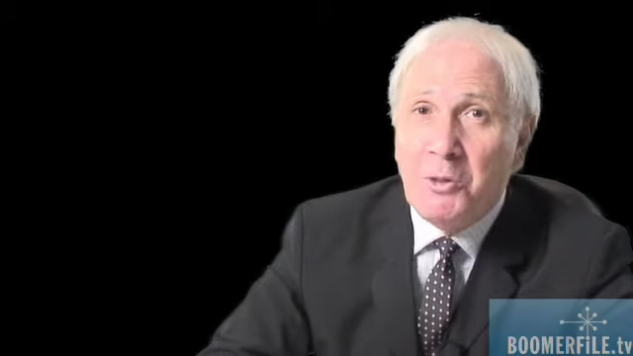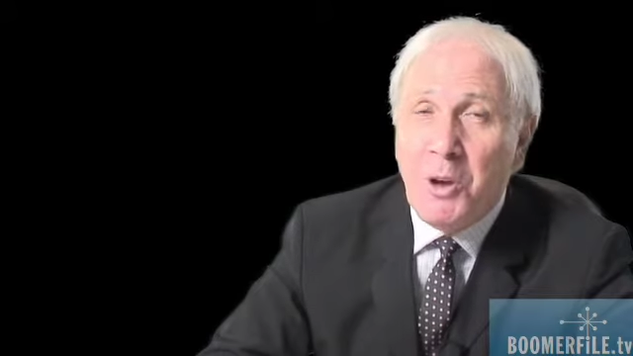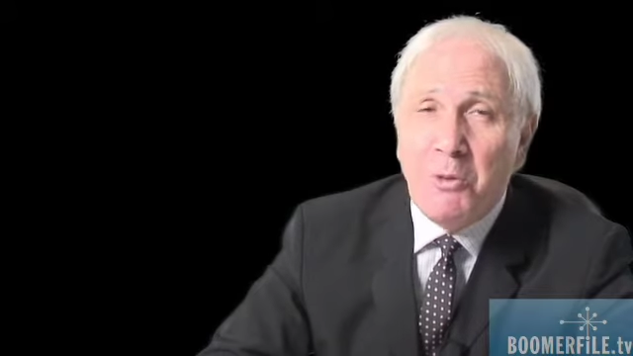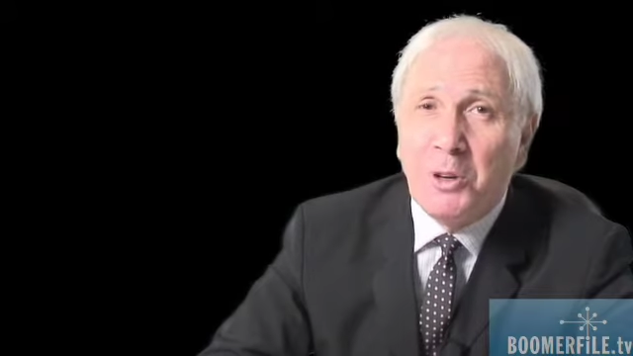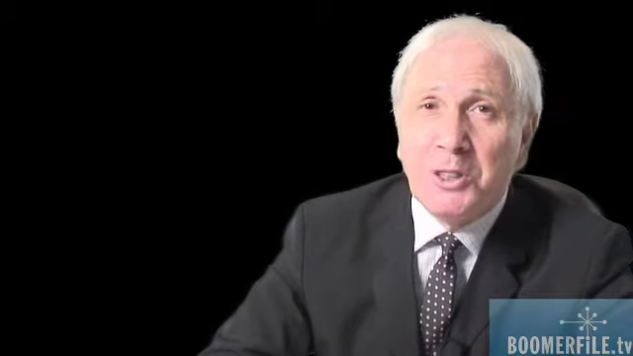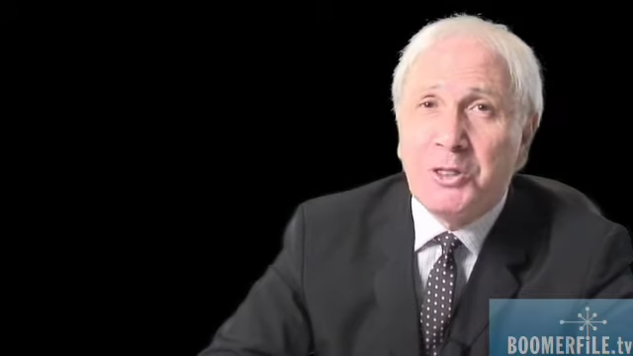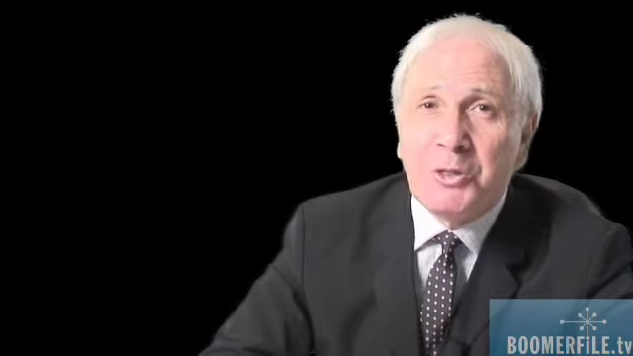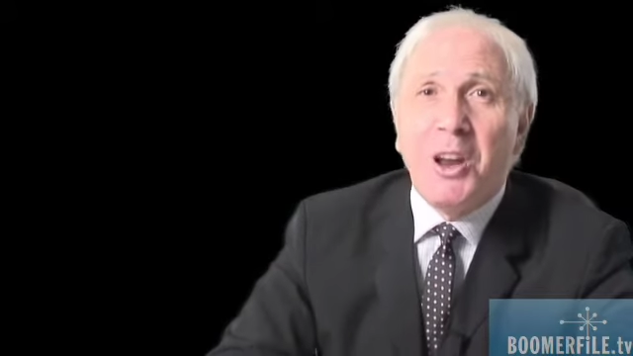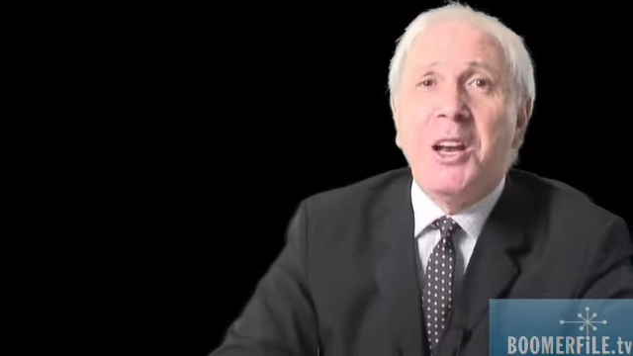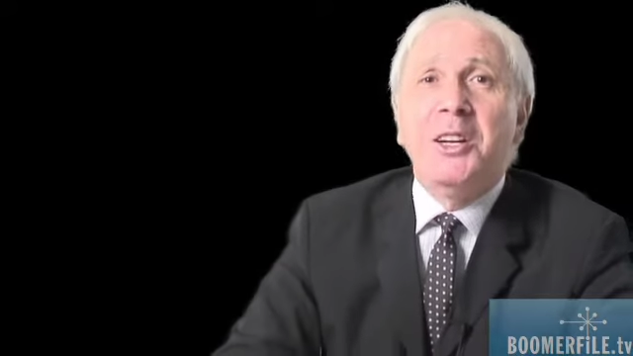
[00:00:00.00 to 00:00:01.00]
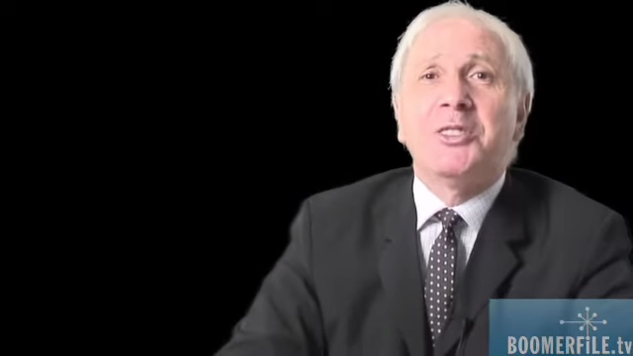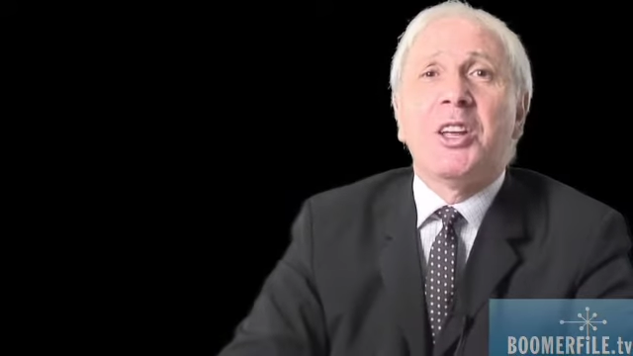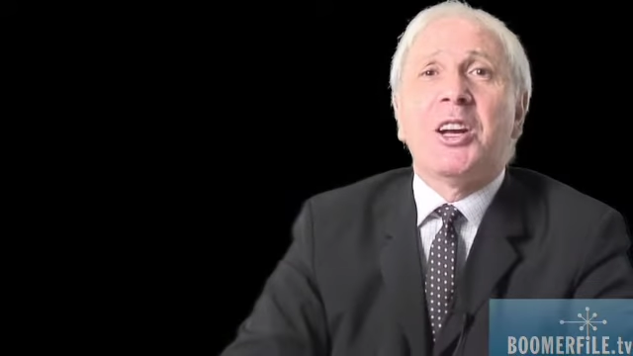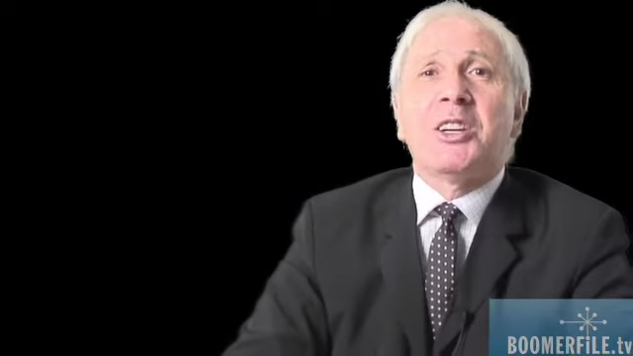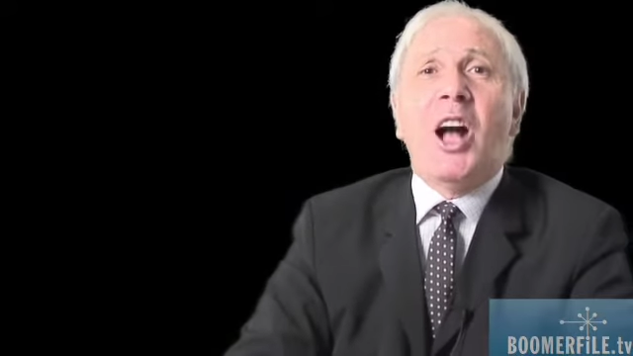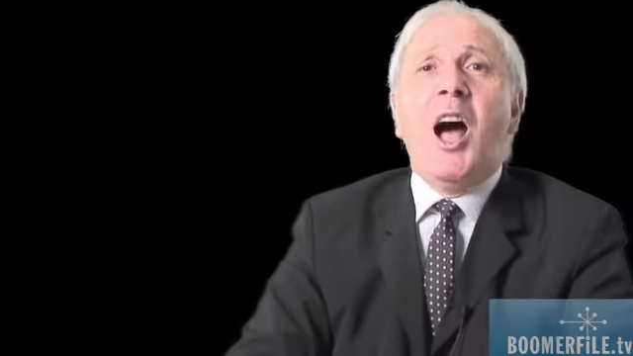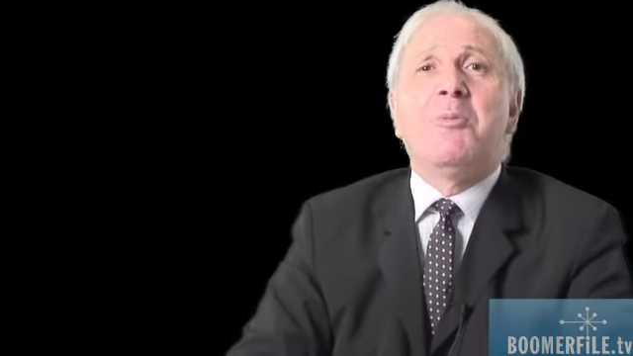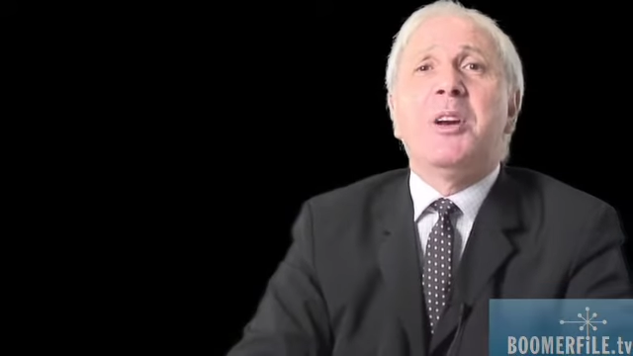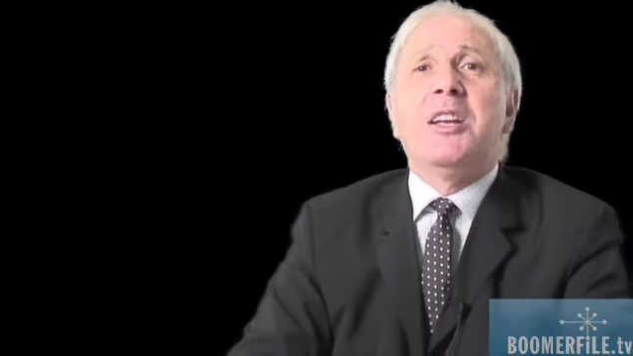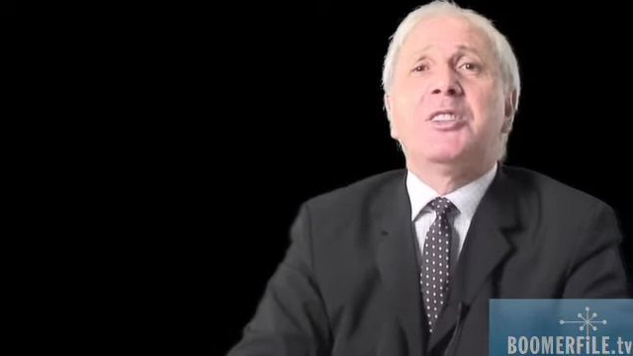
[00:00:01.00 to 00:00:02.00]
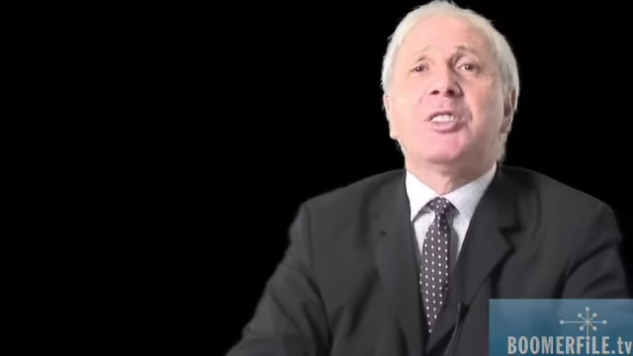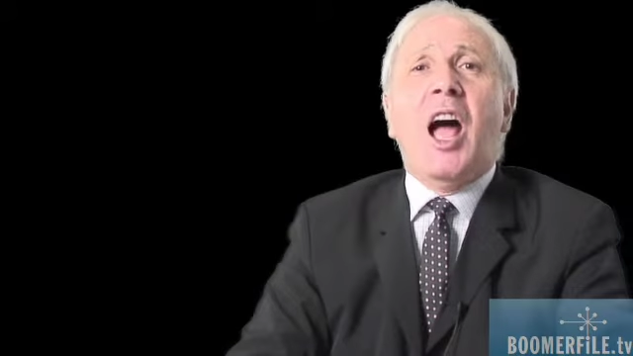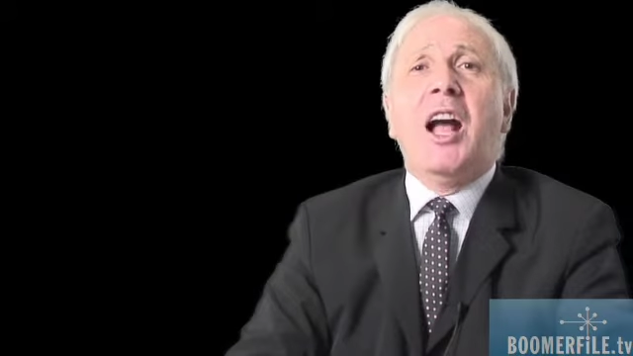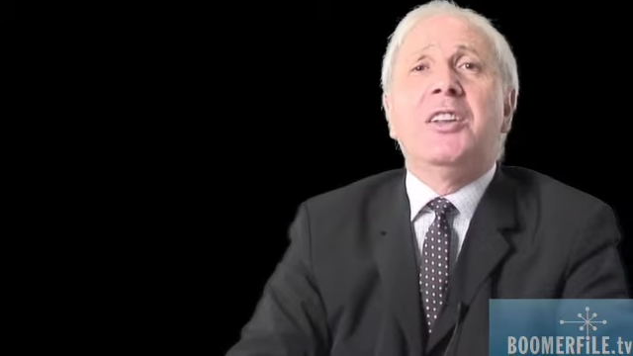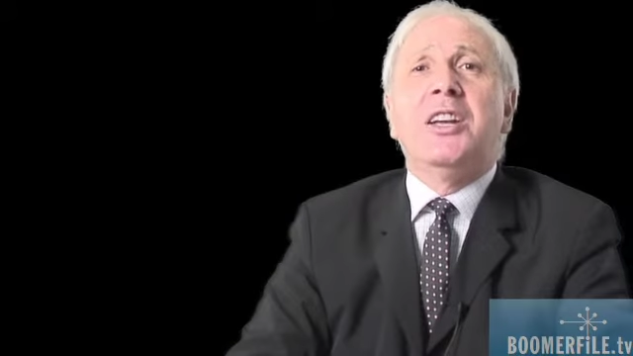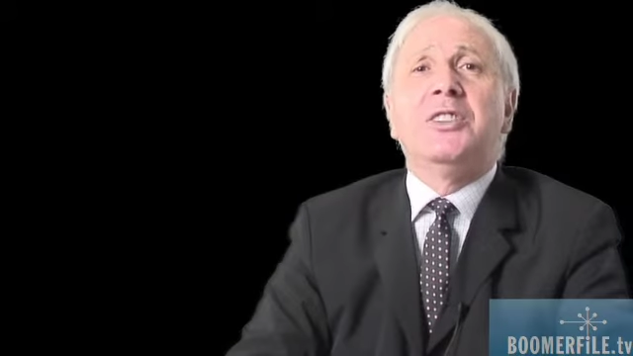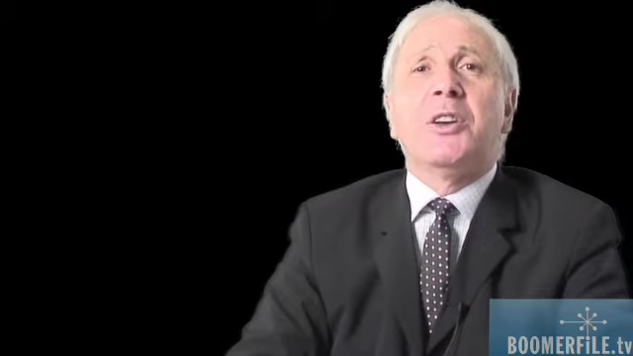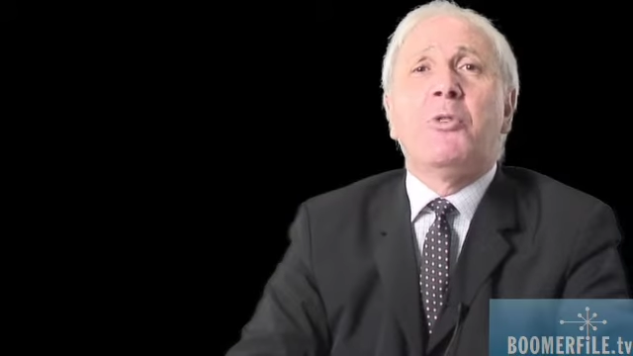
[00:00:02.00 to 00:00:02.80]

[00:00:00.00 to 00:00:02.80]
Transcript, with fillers: we were treated to the comedy stylings